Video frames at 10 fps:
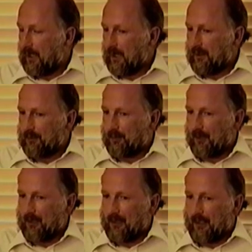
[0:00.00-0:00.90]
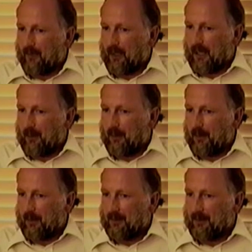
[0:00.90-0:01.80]
And at this point, Dave and I
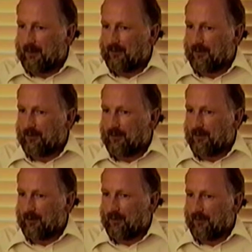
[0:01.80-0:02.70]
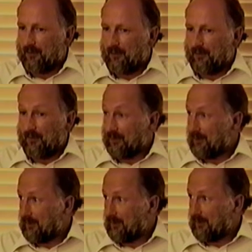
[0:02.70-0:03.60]
made the decision to
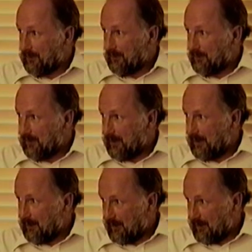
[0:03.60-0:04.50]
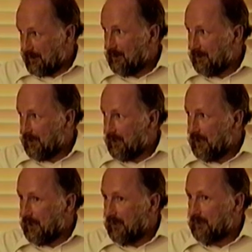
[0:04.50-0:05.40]
visit this laboratory in person
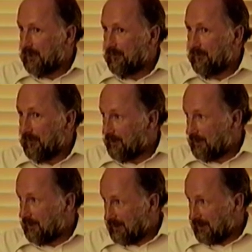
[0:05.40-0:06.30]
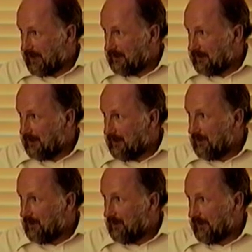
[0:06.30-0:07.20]
and confront them directly
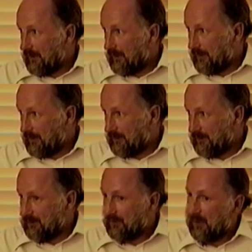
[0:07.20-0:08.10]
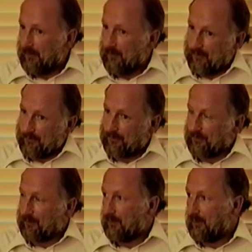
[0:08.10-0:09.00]
with their conclusions
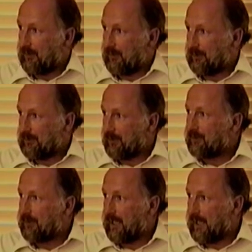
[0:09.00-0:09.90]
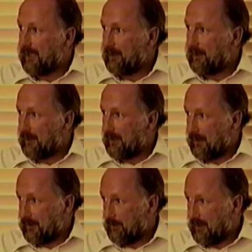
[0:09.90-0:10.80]
versus the research that I had done
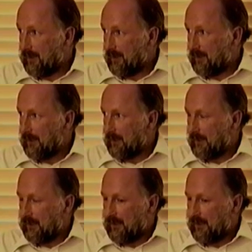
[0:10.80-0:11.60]
independently.